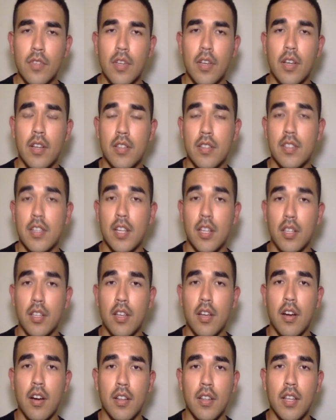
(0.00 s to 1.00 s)
selling
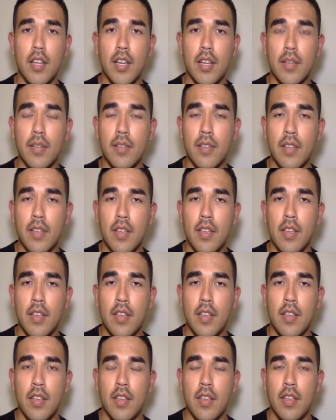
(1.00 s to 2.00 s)
online.
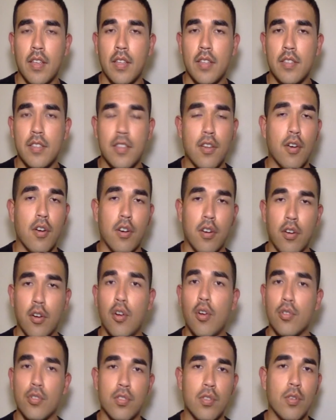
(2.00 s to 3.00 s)
There are
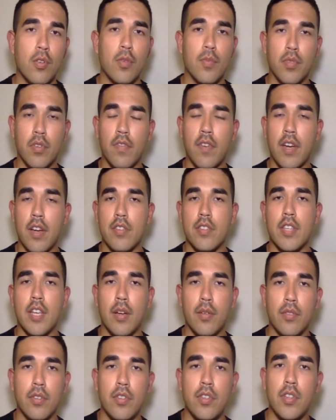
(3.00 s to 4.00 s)
also providers
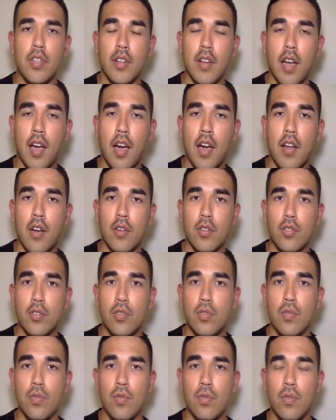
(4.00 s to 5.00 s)
out there you can hire
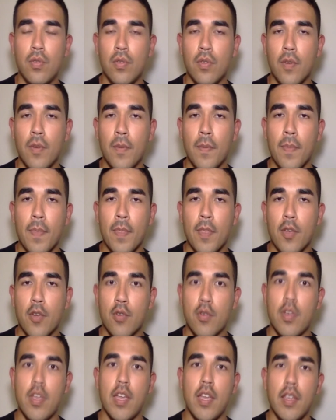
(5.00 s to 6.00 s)
to
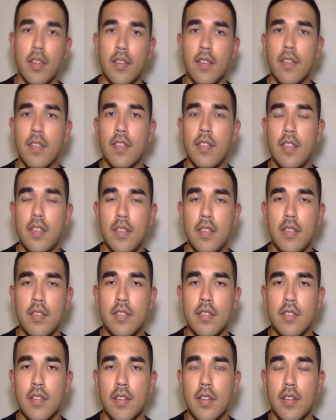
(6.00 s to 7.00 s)
create
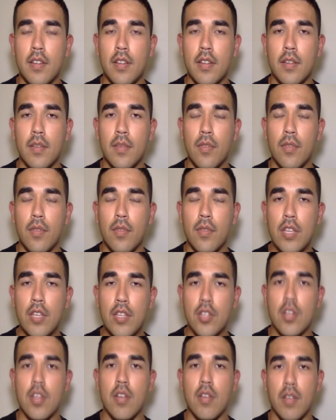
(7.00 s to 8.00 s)
these
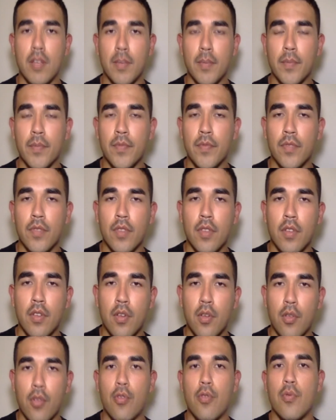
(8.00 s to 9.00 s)
engineering
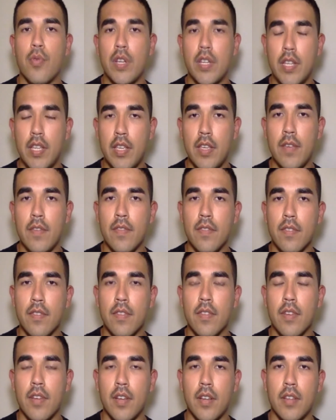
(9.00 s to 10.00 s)
3D
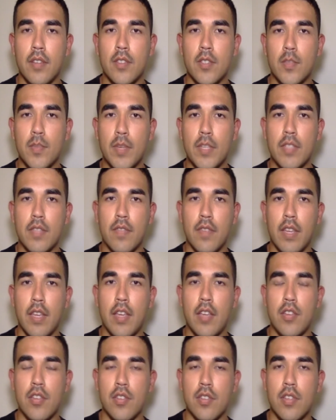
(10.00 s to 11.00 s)

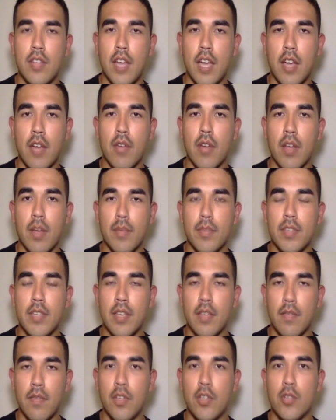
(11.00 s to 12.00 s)
specification diagrams
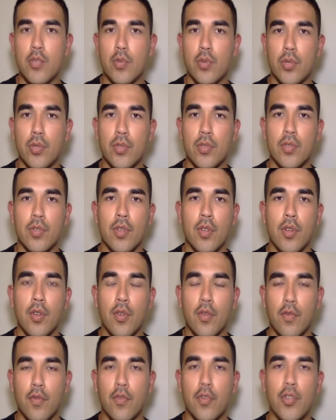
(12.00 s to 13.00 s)
and visuals
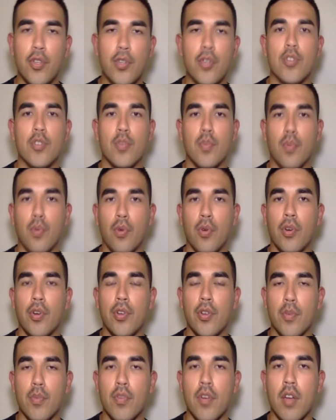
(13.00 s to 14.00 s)
for you to support
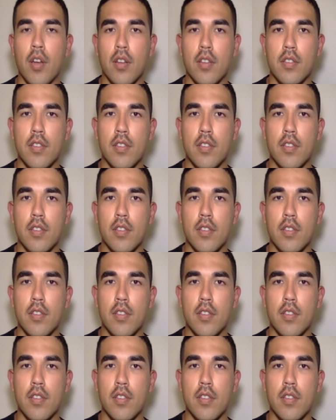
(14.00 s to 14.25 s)
your products